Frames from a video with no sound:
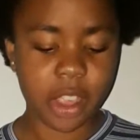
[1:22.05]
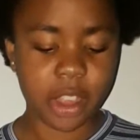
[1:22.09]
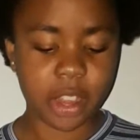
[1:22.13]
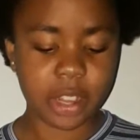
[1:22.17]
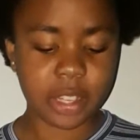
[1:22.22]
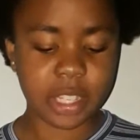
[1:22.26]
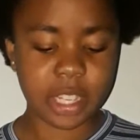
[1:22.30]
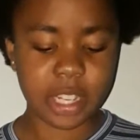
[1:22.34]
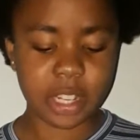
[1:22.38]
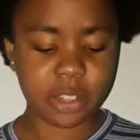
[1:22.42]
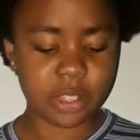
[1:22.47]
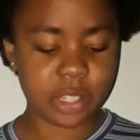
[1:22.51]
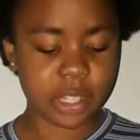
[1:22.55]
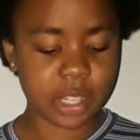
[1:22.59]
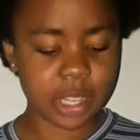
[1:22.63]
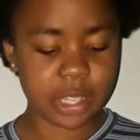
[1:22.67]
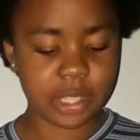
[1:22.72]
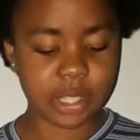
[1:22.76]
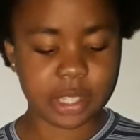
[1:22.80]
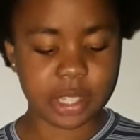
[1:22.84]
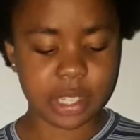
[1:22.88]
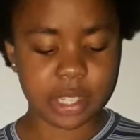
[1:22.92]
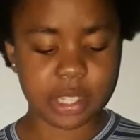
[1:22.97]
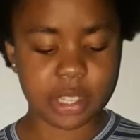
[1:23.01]
Our dinners
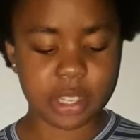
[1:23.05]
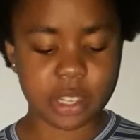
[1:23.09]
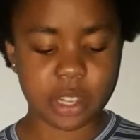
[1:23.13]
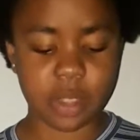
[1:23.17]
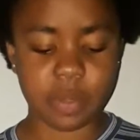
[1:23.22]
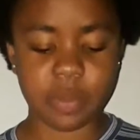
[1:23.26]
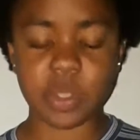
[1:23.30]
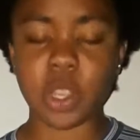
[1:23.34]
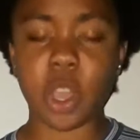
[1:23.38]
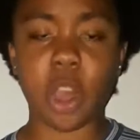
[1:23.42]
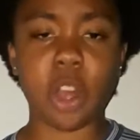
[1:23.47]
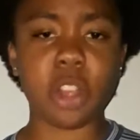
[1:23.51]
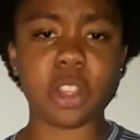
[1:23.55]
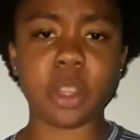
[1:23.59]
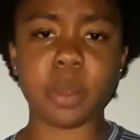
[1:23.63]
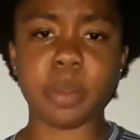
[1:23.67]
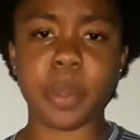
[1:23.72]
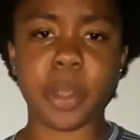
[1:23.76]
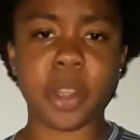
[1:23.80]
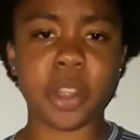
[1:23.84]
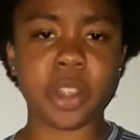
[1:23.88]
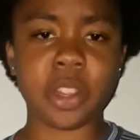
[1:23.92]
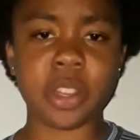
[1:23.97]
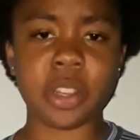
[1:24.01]
consisted of dollar
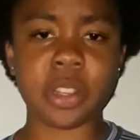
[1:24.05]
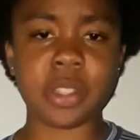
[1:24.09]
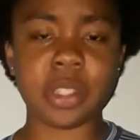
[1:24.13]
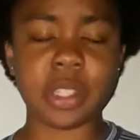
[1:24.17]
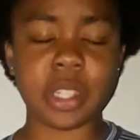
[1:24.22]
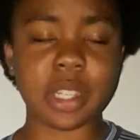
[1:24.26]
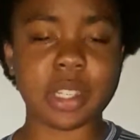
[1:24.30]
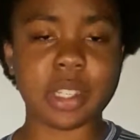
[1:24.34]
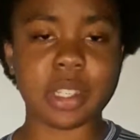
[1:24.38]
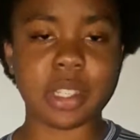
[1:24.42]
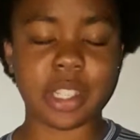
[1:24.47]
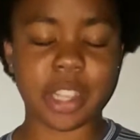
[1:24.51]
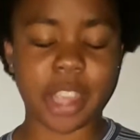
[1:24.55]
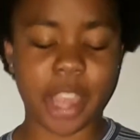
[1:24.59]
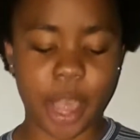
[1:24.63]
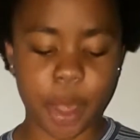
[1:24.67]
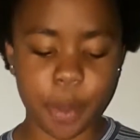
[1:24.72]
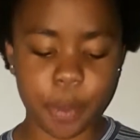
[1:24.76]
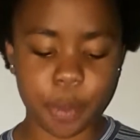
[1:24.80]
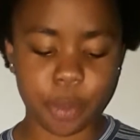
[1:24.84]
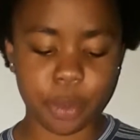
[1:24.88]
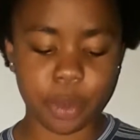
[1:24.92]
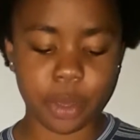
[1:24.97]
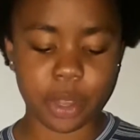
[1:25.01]
burgers and
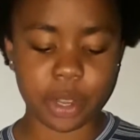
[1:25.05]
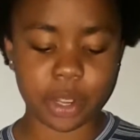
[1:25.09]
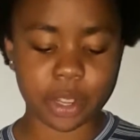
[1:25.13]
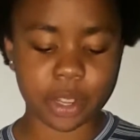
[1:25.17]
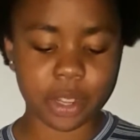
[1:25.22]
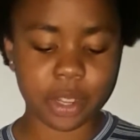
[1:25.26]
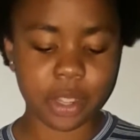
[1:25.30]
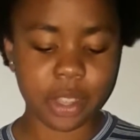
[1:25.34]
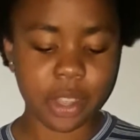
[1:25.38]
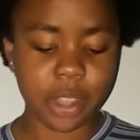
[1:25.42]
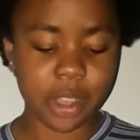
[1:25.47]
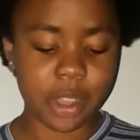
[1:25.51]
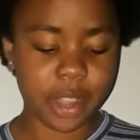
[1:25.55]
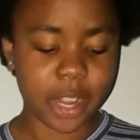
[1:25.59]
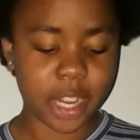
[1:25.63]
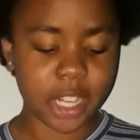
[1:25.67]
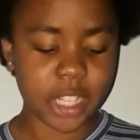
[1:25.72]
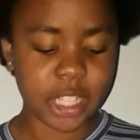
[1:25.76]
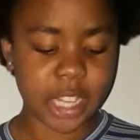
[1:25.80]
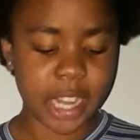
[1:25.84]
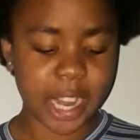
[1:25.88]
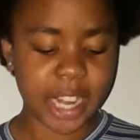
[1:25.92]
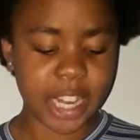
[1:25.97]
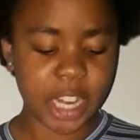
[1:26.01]
tap water.
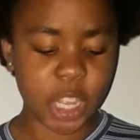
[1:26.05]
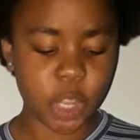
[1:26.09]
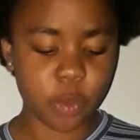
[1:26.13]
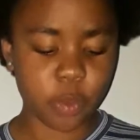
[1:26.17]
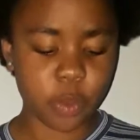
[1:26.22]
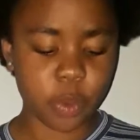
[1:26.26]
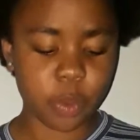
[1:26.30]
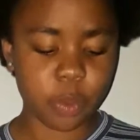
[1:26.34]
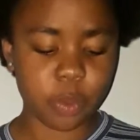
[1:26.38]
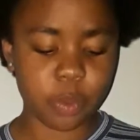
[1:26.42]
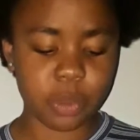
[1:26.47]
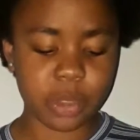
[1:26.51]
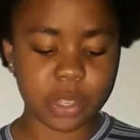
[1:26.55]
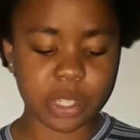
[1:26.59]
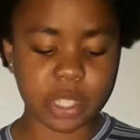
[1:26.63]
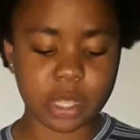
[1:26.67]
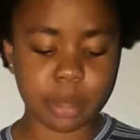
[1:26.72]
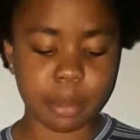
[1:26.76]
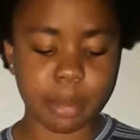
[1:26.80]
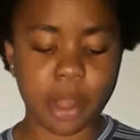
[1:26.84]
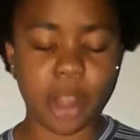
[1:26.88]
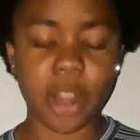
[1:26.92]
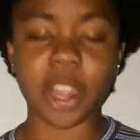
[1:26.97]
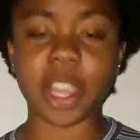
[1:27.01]
Our dining room was
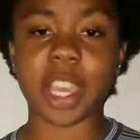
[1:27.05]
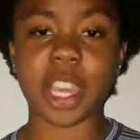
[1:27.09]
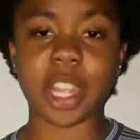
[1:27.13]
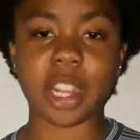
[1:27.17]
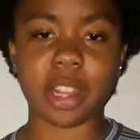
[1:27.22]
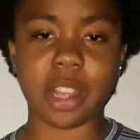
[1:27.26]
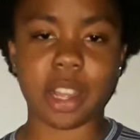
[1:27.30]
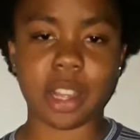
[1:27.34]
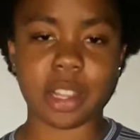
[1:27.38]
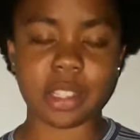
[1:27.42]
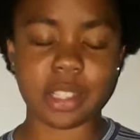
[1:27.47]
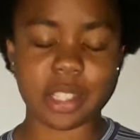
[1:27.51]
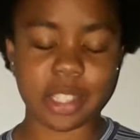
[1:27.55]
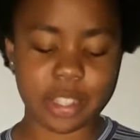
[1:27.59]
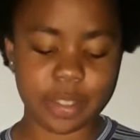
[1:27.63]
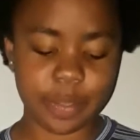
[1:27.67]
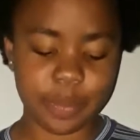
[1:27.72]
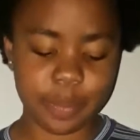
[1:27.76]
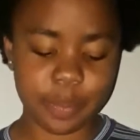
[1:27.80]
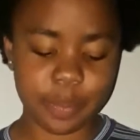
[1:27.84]
the parking lot.